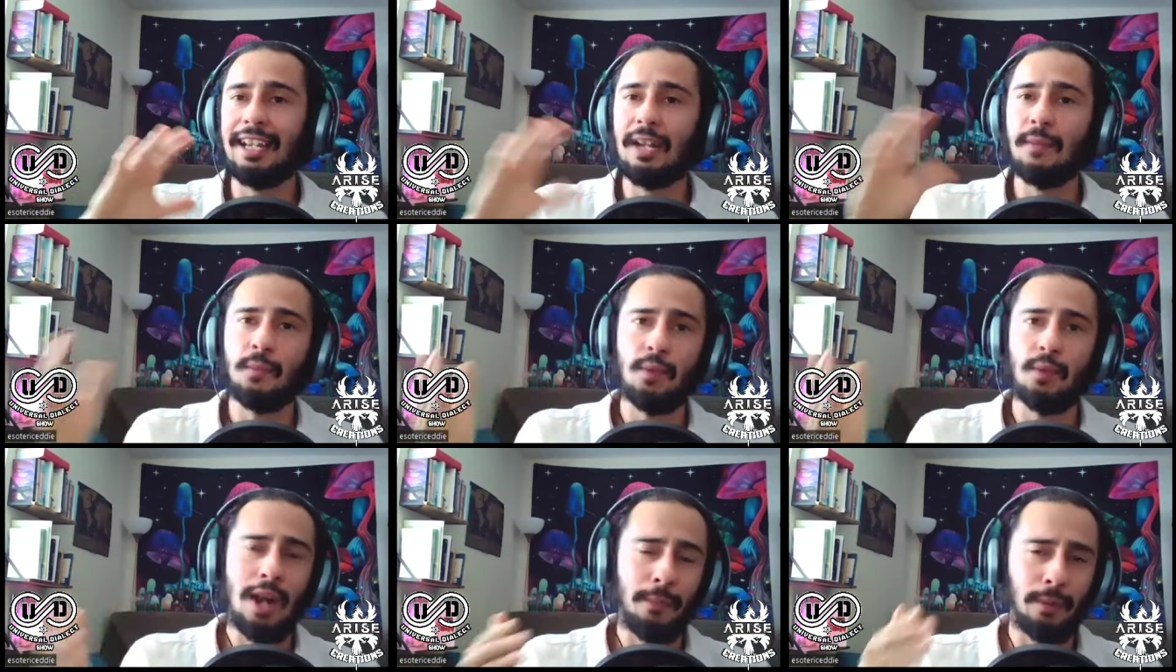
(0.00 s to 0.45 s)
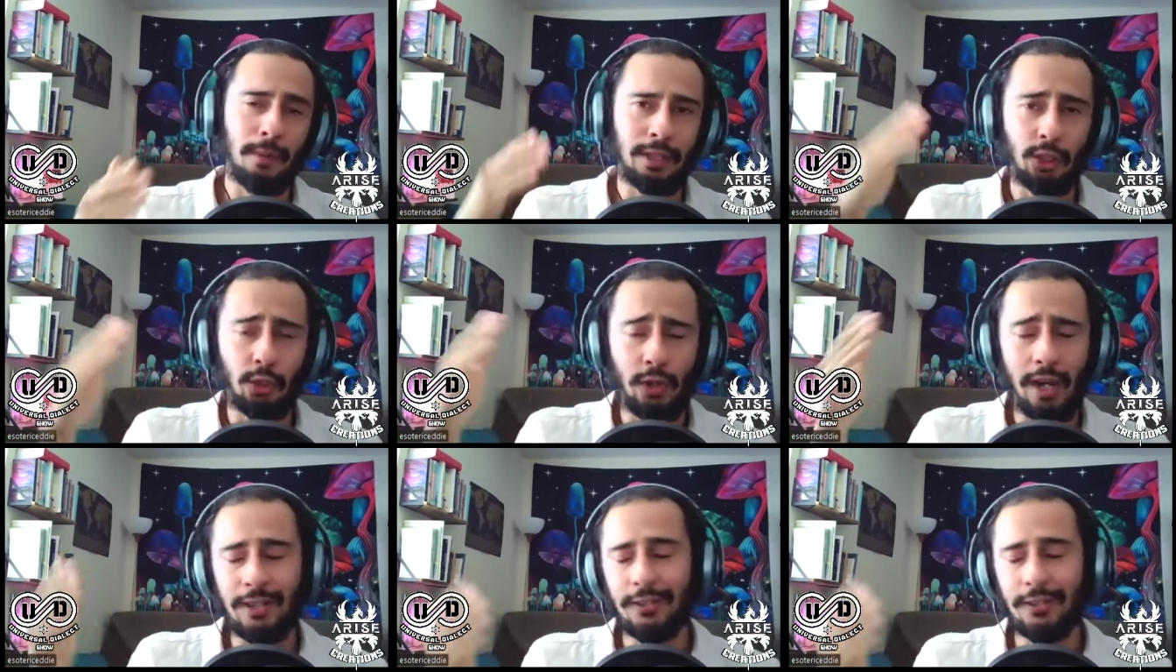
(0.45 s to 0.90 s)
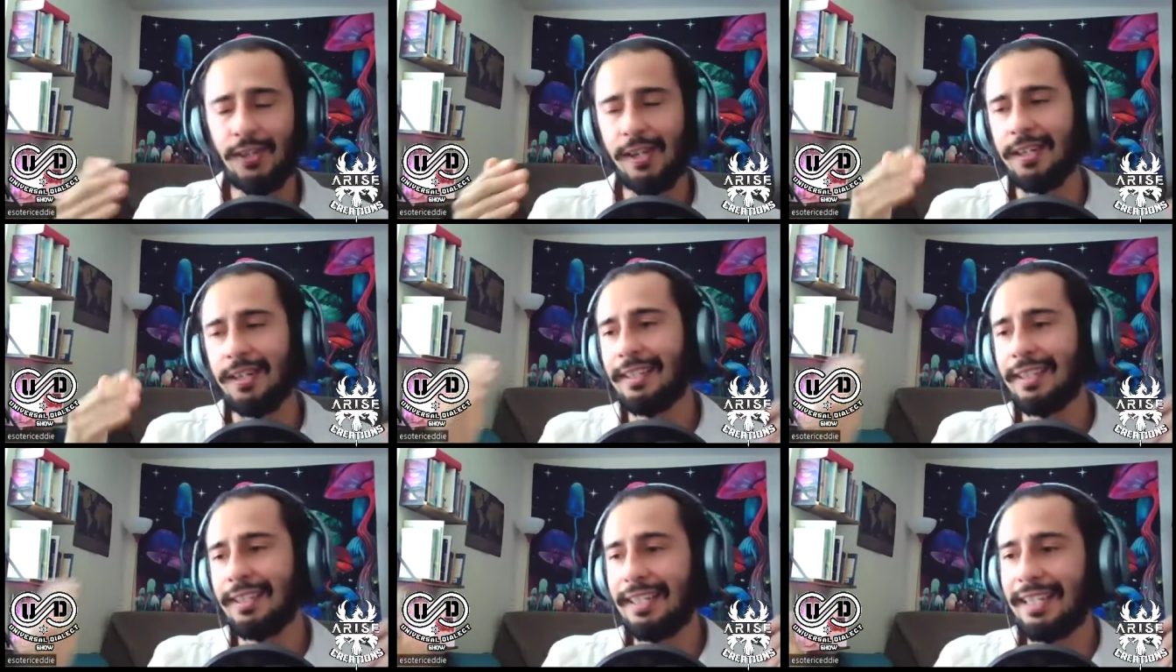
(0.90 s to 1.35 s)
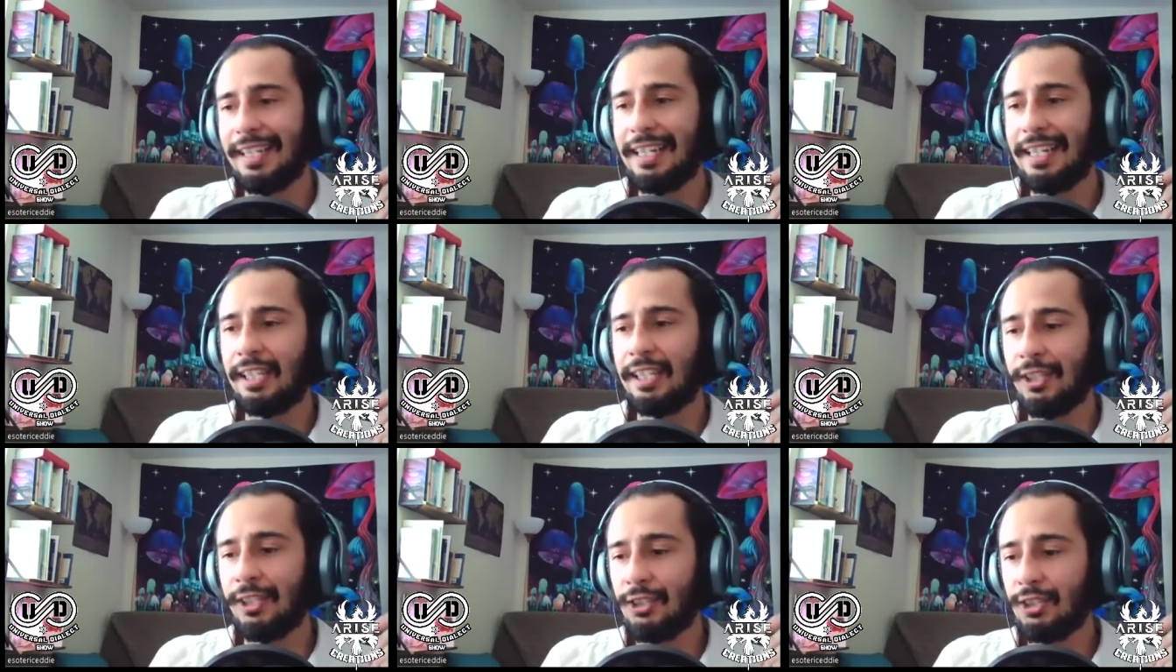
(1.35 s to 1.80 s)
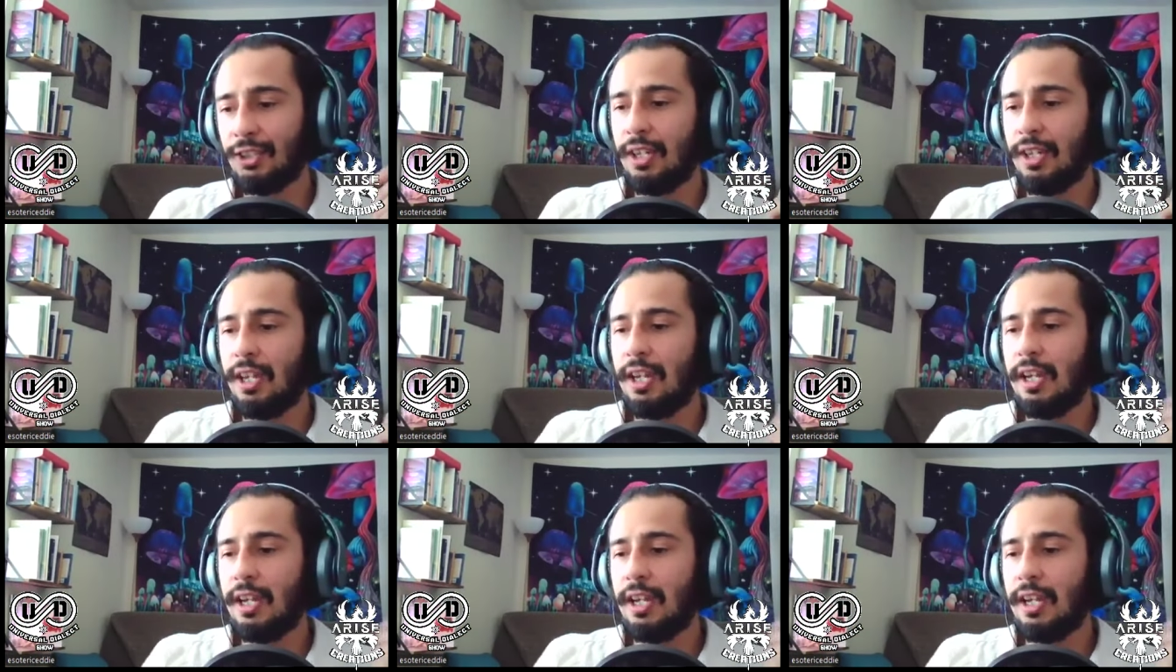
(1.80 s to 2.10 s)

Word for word: improperly translated into English.